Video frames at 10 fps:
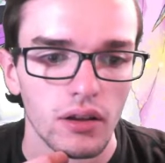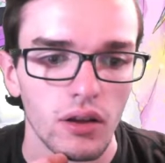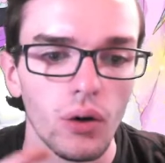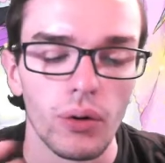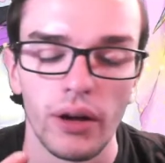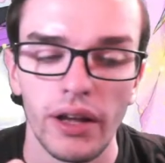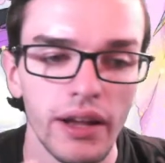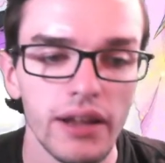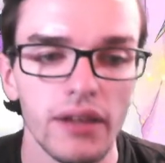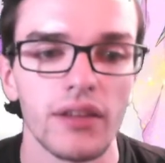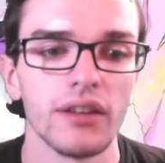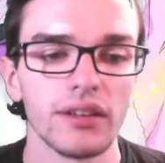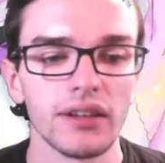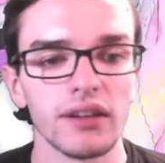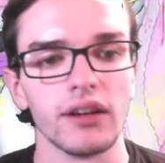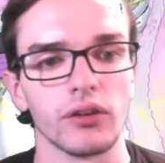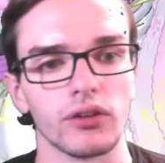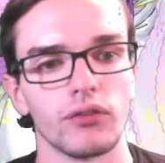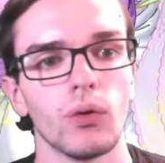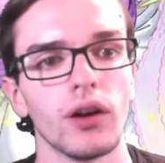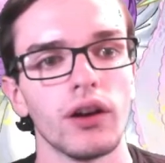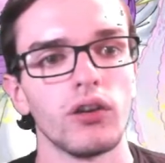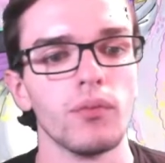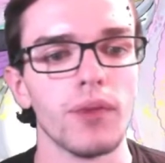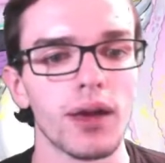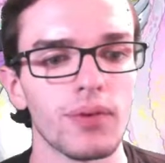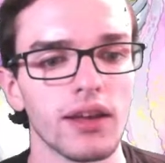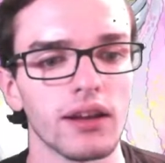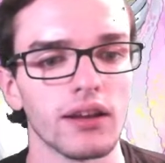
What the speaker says: Oh, any of the Ascended Heroes. If you wanted to maybe get